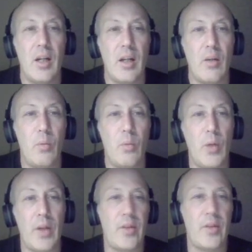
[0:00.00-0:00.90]

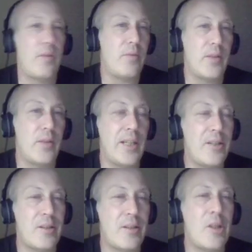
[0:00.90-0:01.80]
with these
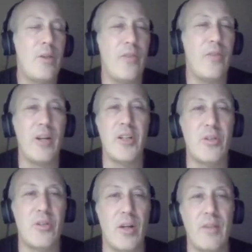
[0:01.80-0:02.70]
two very
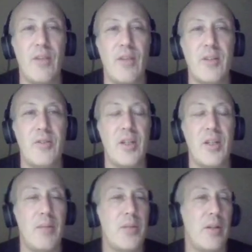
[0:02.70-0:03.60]
strong defensive teams
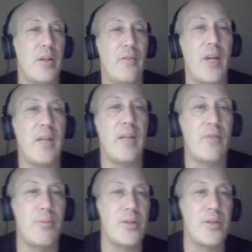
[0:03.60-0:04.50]
that are fighting for
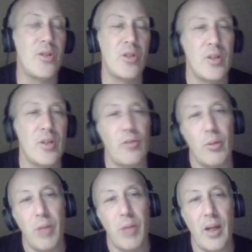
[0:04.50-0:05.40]
positions for a
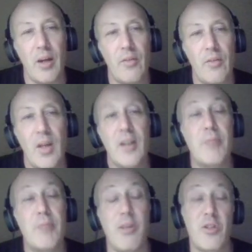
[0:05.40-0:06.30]
playoff,
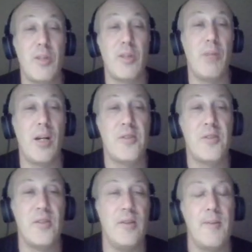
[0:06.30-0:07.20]
especially Boston.
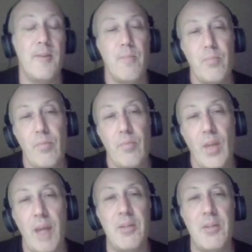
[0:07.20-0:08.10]
I'm
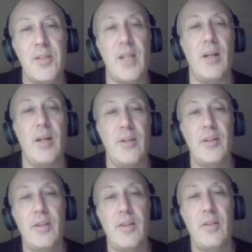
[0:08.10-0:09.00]
going to say under
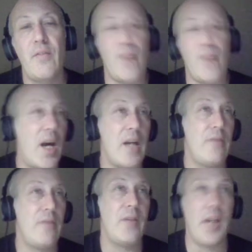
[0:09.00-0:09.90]
five.
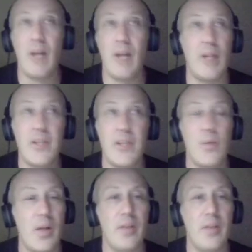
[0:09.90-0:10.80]
And I don't like doing
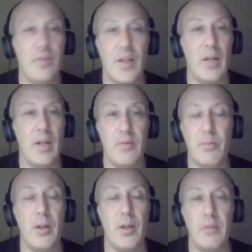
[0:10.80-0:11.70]
under fives,
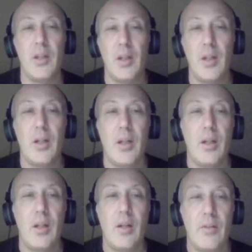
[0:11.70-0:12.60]
but
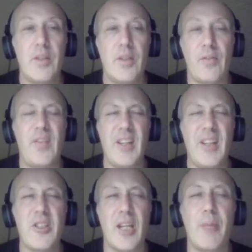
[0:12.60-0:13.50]
this feels
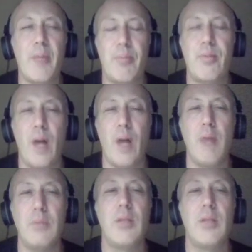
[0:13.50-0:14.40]
like it
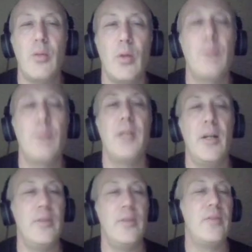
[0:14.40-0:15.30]
probably will be
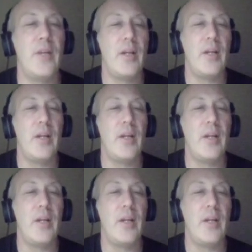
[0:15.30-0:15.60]
under five.